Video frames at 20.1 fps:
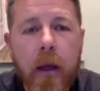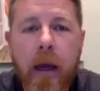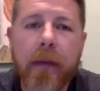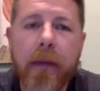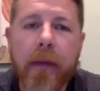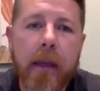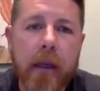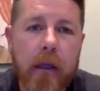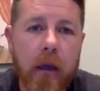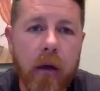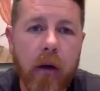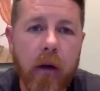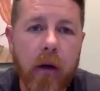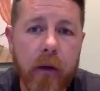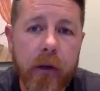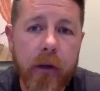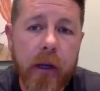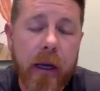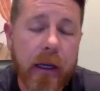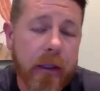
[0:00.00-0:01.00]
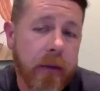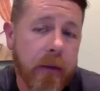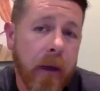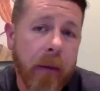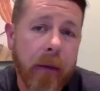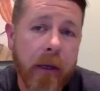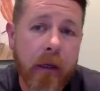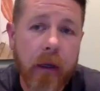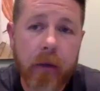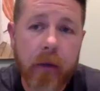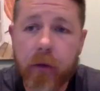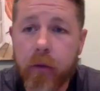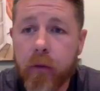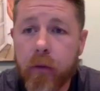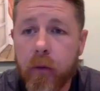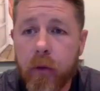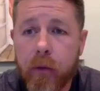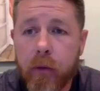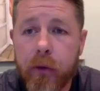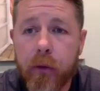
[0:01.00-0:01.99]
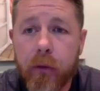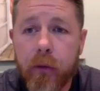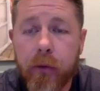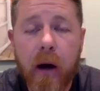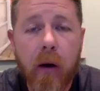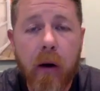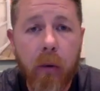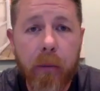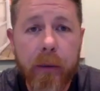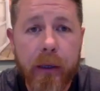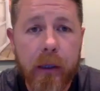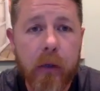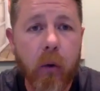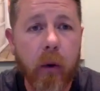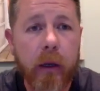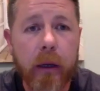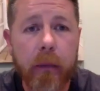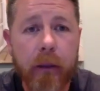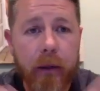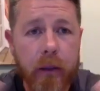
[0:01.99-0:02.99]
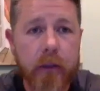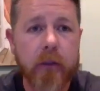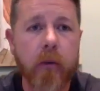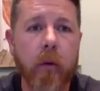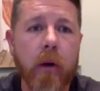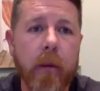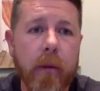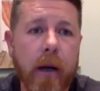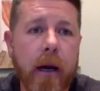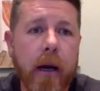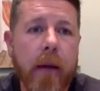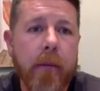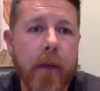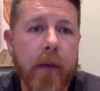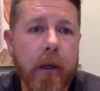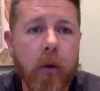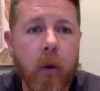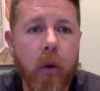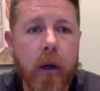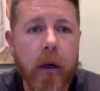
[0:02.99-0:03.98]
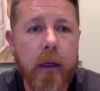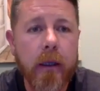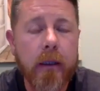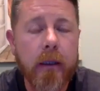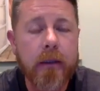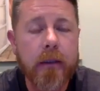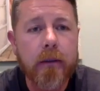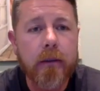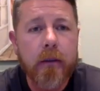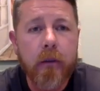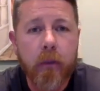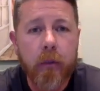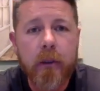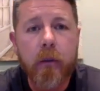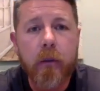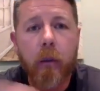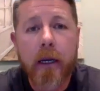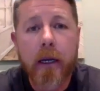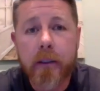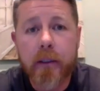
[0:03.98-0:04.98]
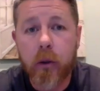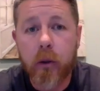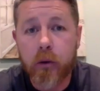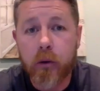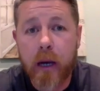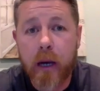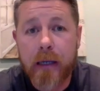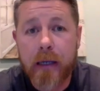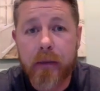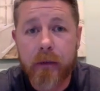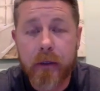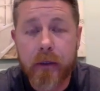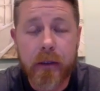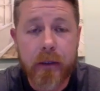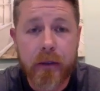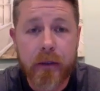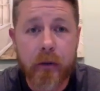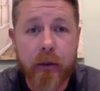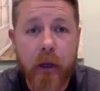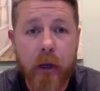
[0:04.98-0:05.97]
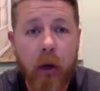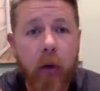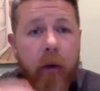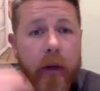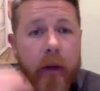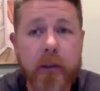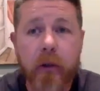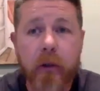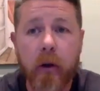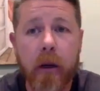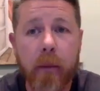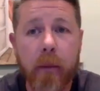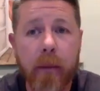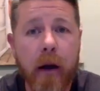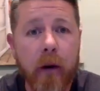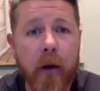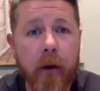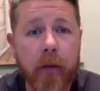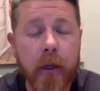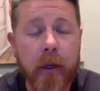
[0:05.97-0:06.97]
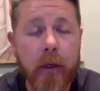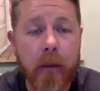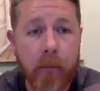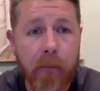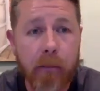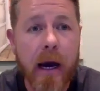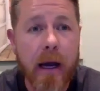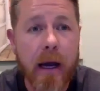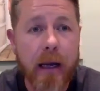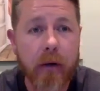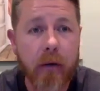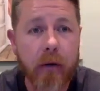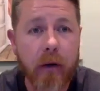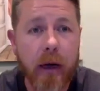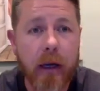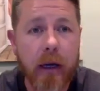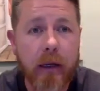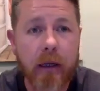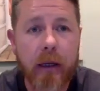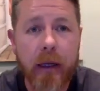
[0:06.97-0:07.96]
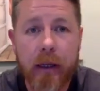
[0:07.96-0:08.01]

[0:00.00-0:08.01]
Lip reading: I think a lot of you guys, I mean, if you follow Bitcoin, I mean, the story behind Bitcoin is the reason why it's so attractive is because there's only a certain amount of it mined, right?